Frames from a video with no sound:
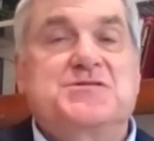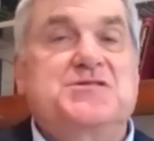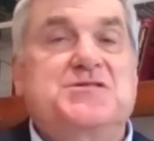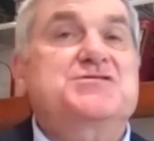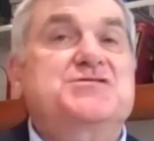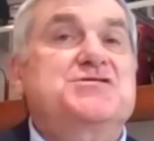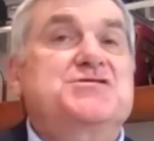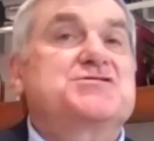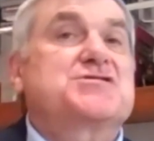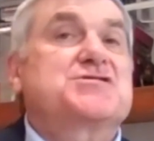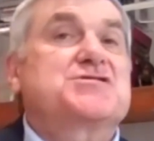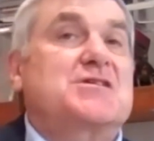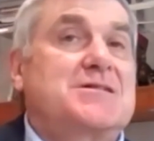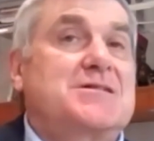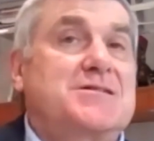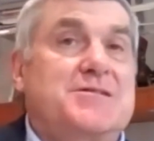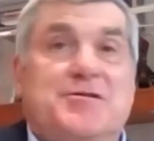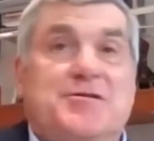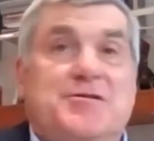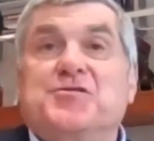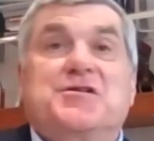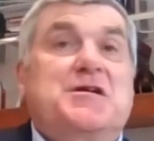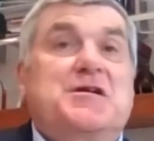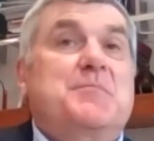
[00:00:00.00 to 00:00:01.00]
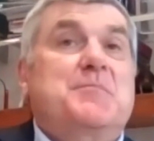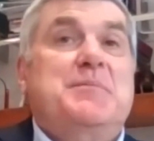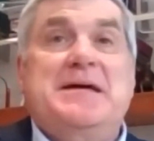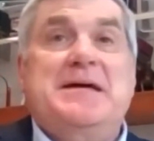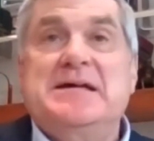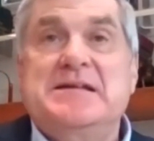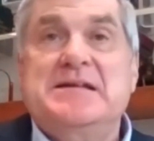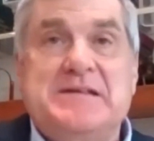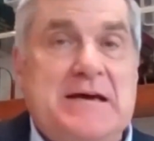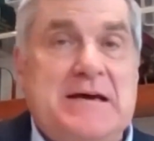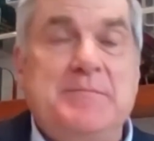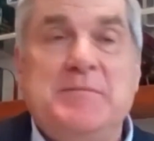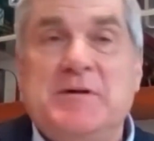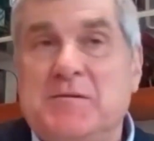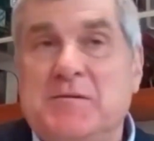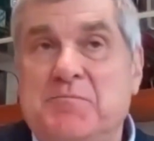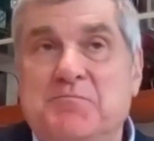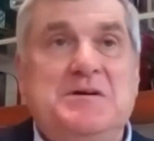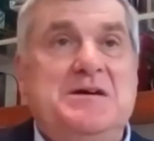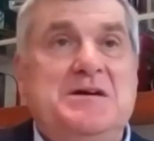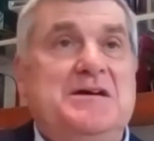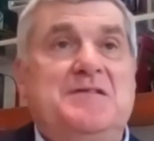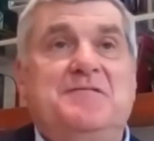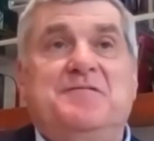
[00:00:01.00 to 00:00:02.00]
This is clearly a pandemic
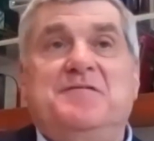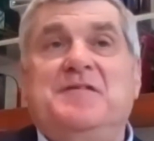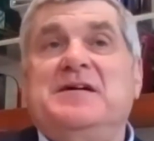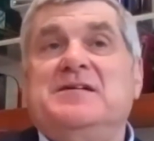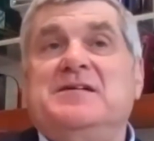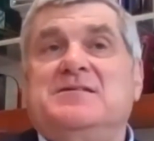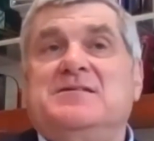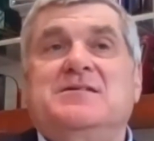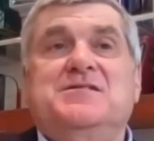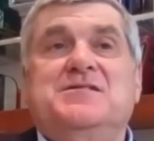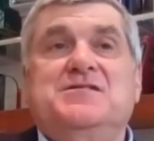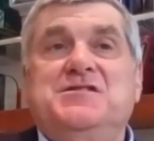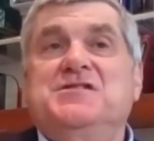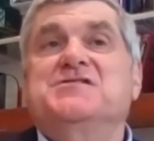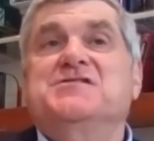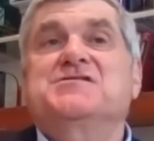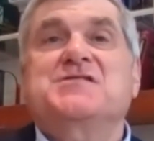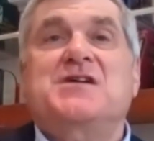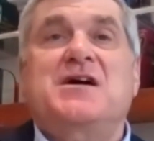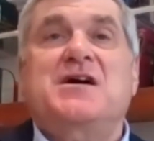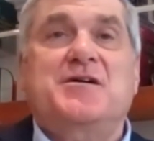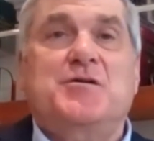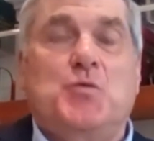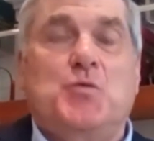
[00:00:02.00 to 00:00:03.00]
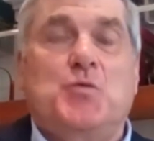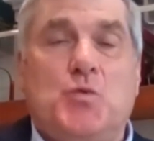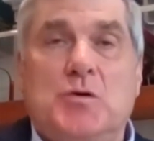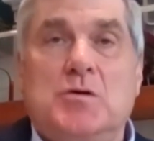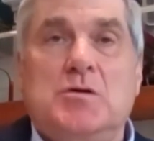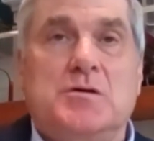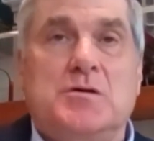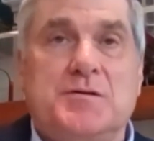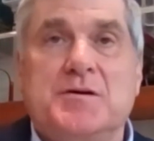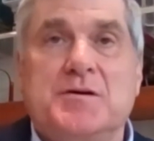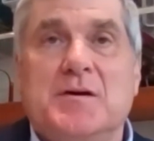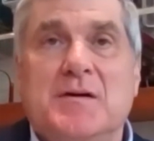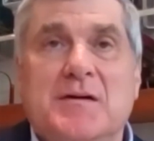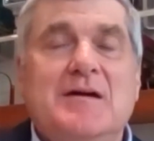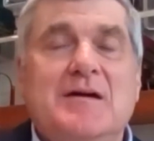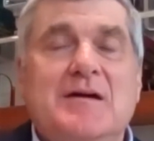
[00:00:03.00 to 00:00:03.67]
being affecting the entire world.